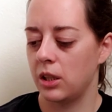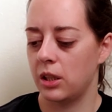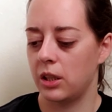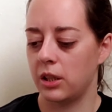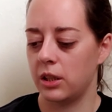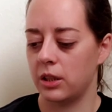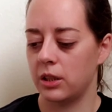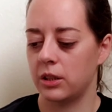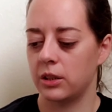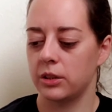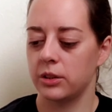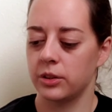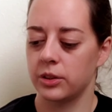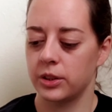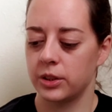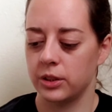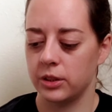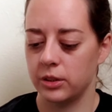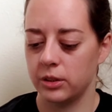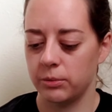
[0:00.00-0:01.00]
and
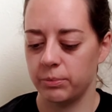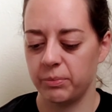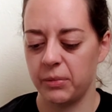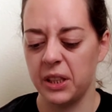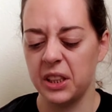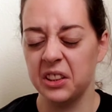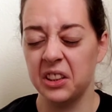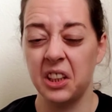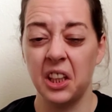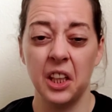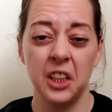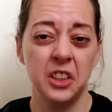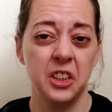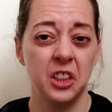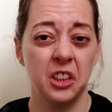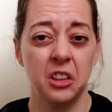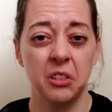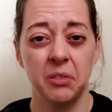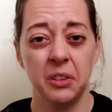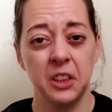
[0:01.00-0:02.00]
mainly I
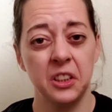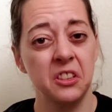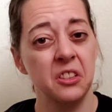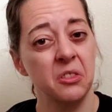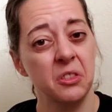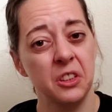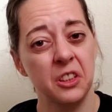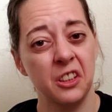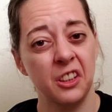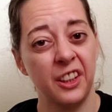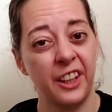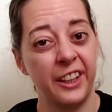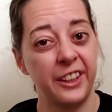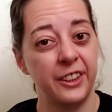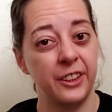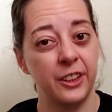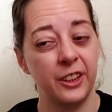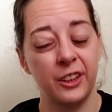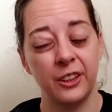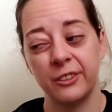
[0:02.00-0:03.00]
took it because it was
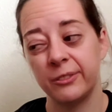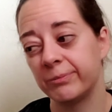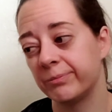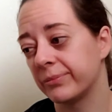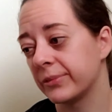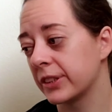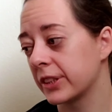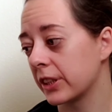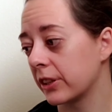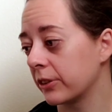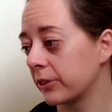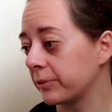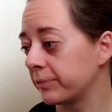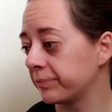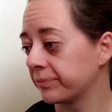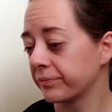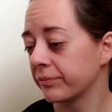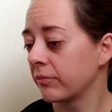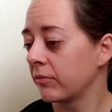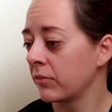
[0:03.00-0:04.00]
lighter. So,
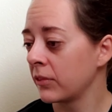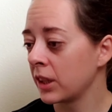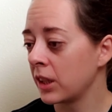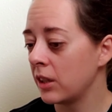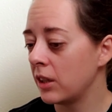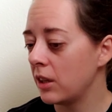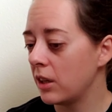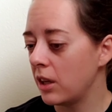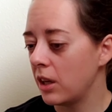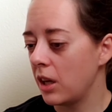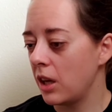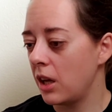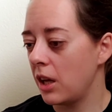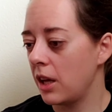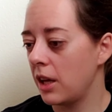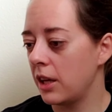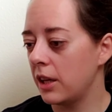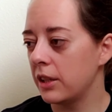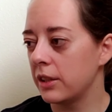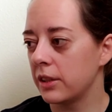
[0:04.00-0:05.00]

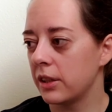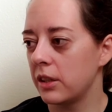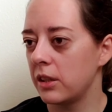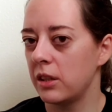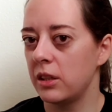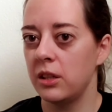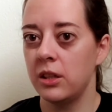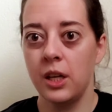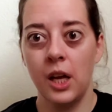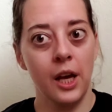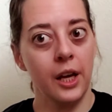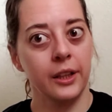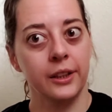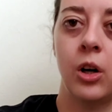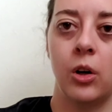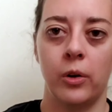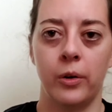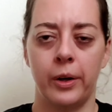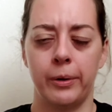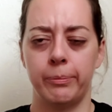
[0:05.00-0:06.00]
and
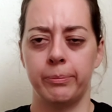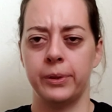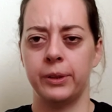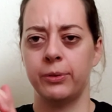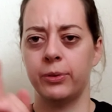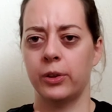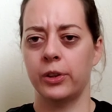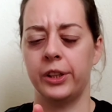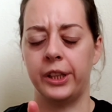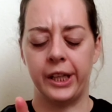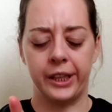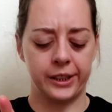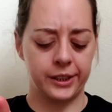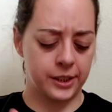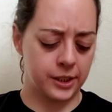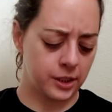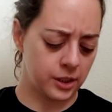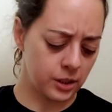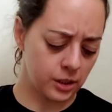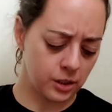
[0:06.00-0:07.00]
before next,